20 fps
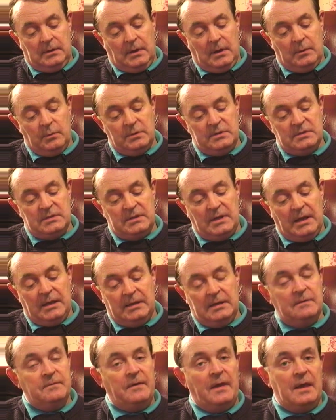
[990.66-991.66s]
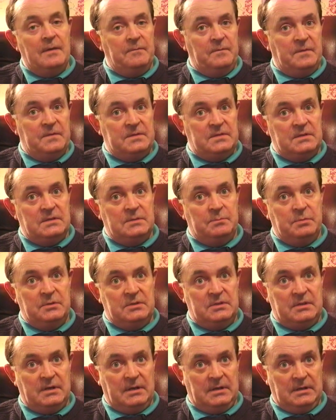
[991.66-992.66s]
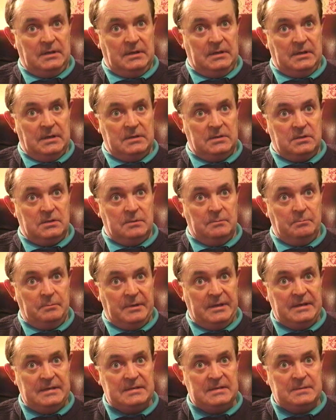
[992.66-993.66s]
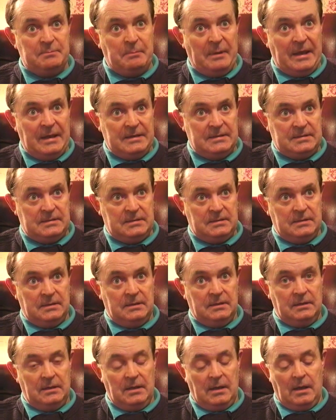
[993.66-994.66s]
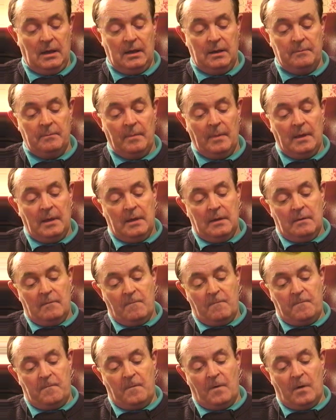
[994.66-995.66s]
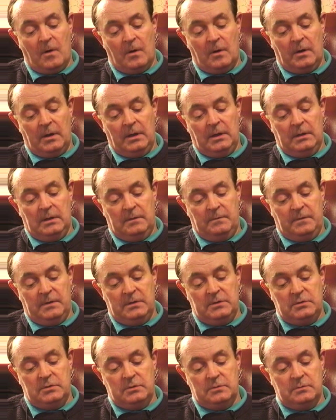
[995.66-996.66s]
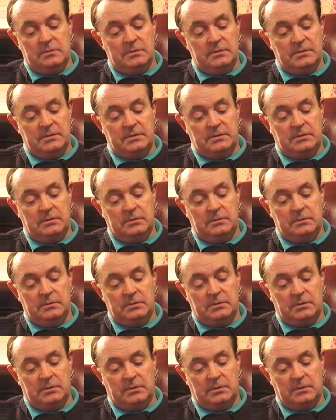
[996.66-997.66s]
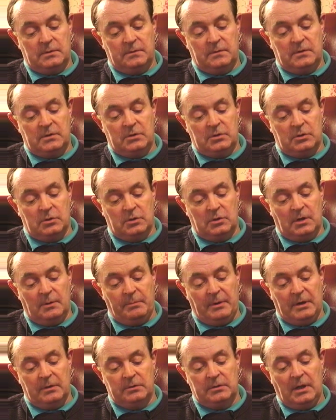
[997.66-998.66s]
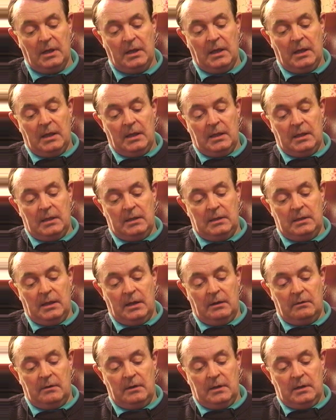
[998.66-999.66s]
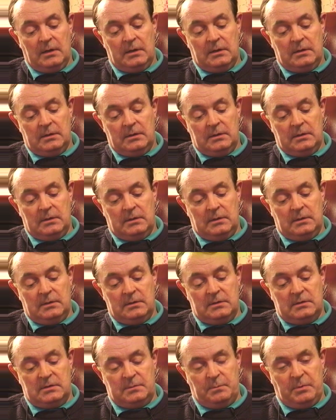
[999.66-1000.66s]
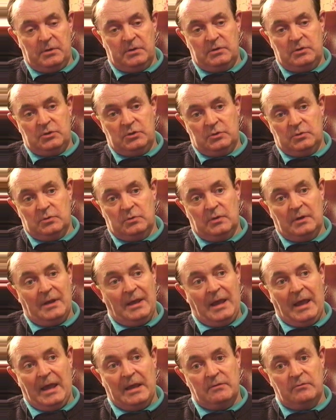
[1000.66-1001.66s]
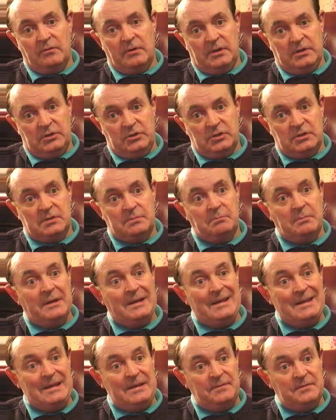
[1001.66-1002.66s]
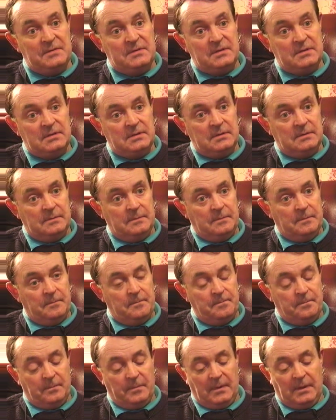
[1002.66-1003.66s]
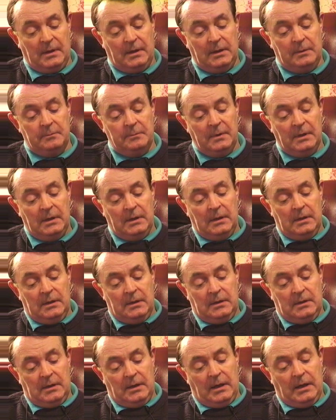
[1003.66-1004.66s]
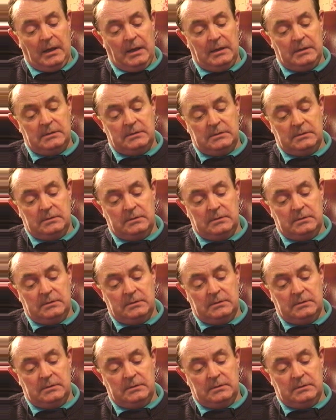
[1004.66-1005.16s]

I wouldn't say give emphasis, but certainly there's complete space for individuals to sort of talk about their spiritual and religious beliefs. I had